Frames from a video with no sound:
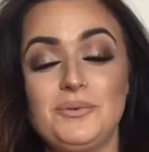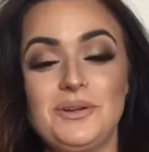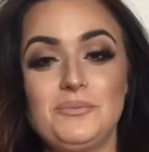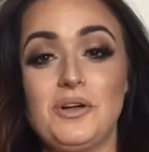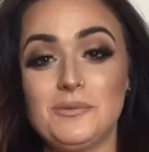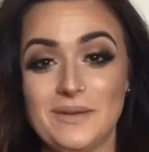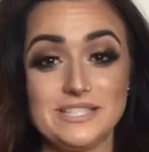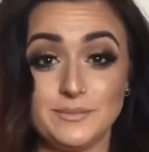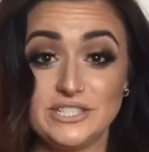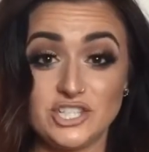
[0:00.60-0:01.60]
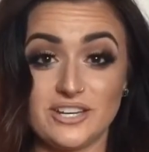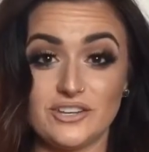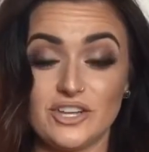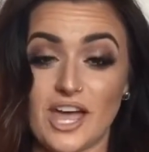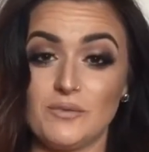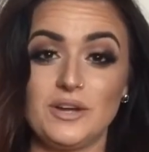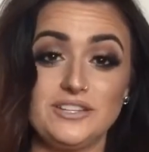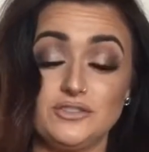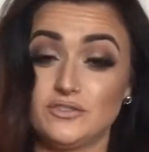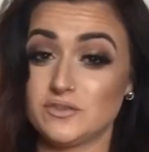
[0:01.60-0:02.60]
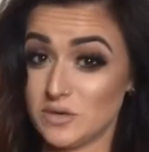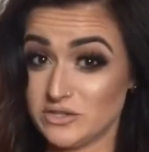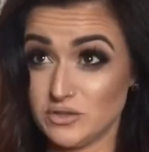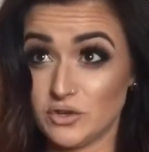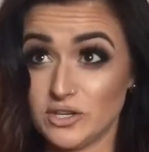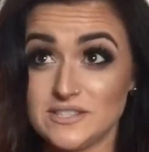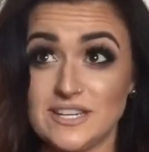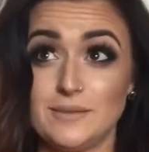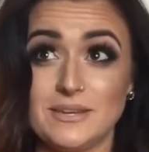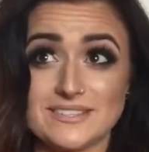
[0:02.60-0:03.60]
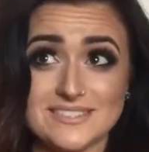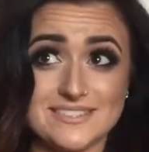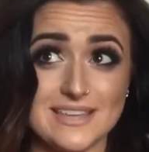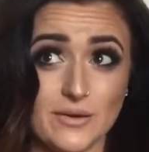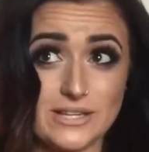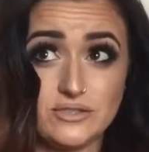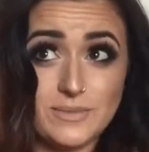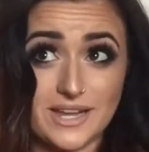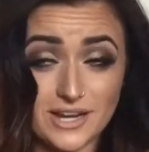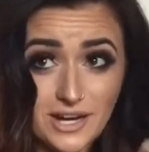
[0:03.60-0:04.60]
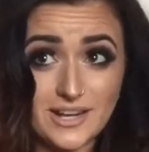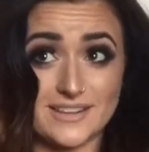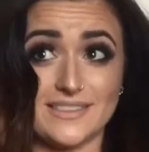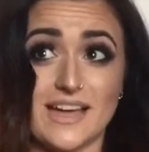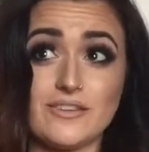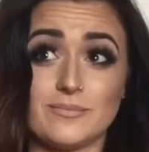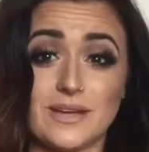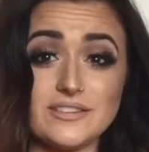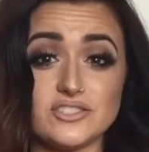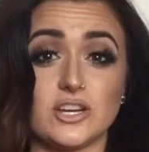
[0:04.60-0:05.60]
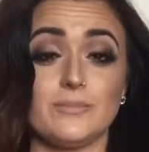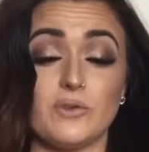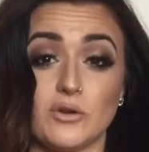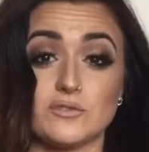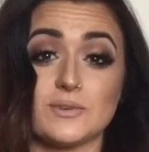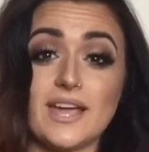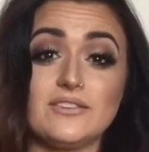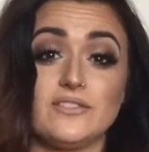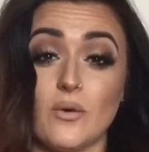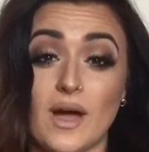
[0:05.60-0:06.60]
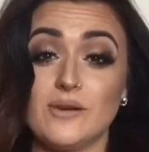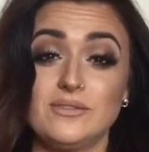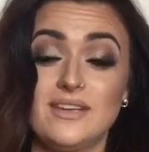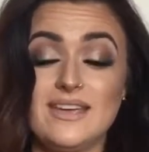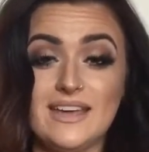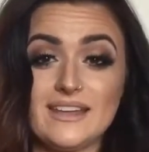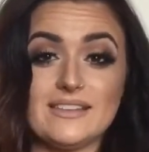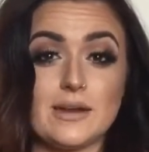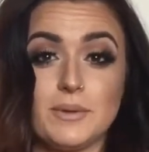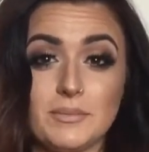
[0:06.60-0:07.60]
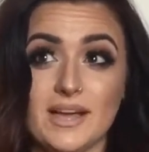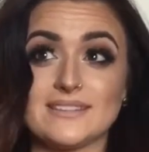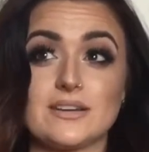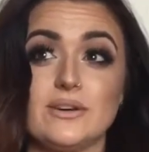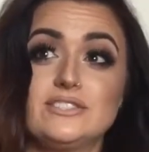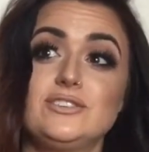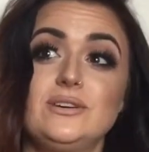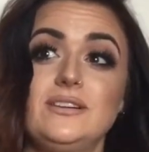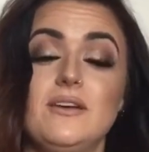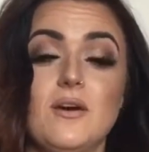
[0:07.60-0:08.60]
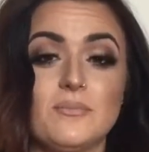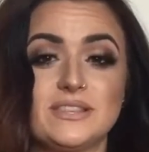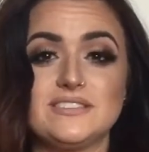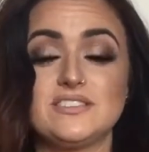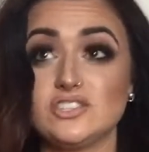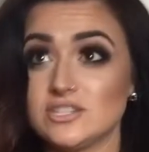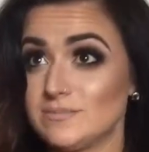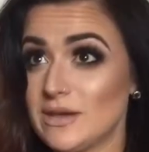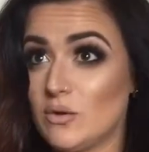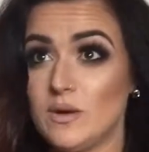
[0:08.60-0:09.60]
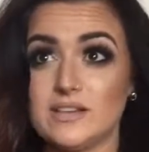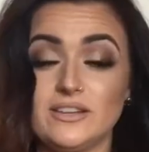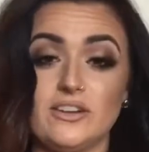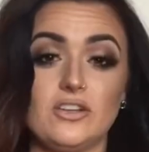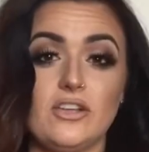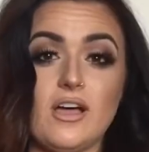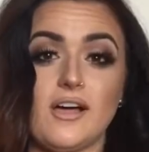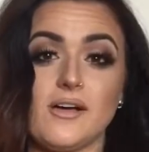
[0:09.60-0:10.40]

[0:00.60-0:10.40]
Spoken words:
everyone, welcome back to my channel. I wanted to do this quick tutorial today because this is how I do my hair in a lot of my Instagram photos when I go out, and a lot of people ask how I do it, but this is just my quick little